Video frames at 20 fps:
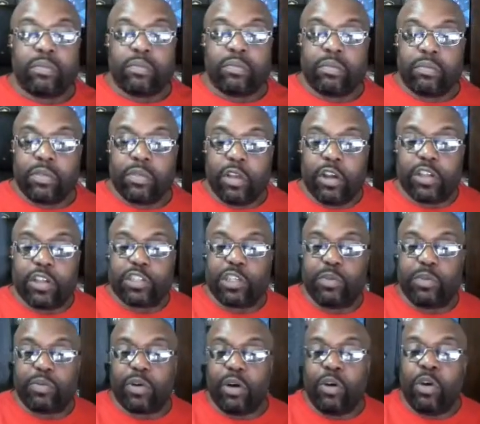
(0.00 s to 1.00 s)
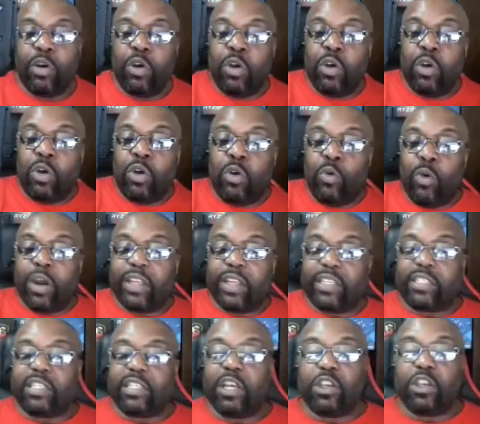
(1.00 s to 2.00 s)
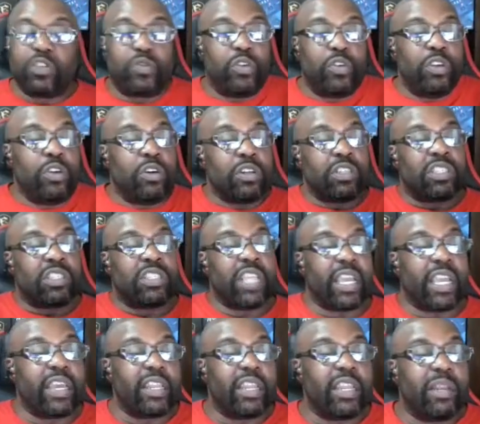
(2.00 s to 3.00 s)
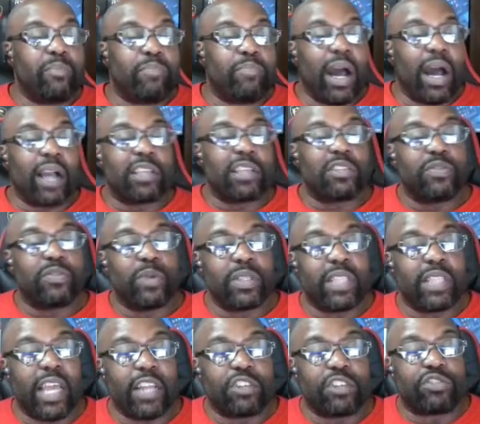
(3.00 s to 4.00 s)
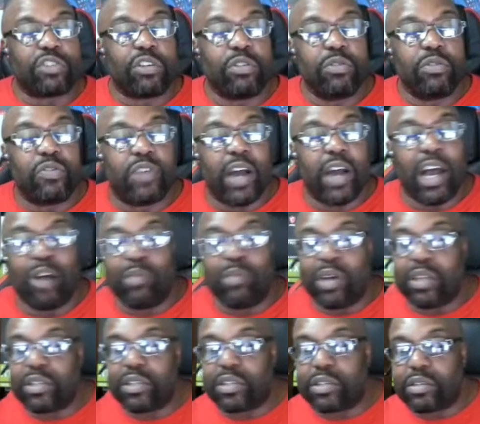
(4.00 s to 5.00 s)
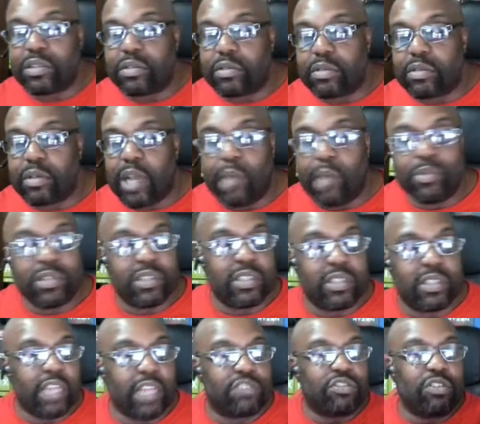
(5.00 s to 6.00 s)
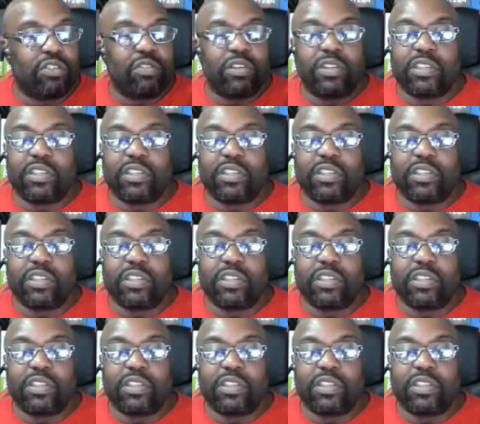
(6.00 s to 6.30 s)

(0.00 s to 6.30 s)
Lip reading: the RC Pro, what it sells for, you're going to stick it in a box with that drone for how much? How much is that drone going to